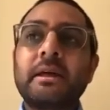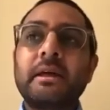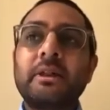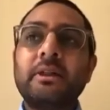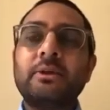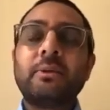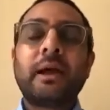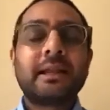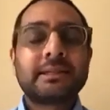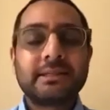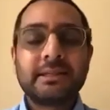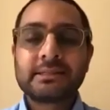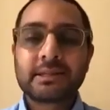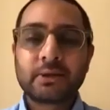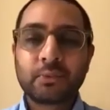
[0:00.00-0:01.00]
the reality
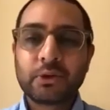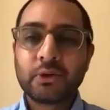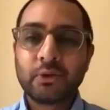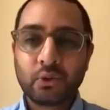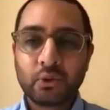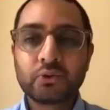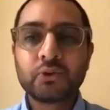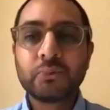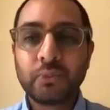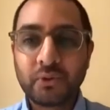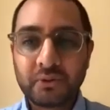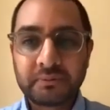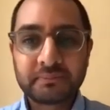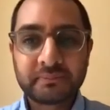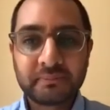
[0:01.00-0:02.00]
is like we can all do more,
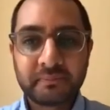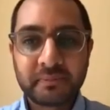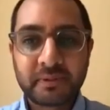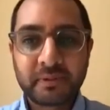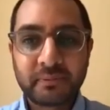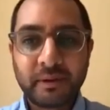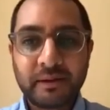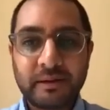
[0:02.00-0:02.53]
right?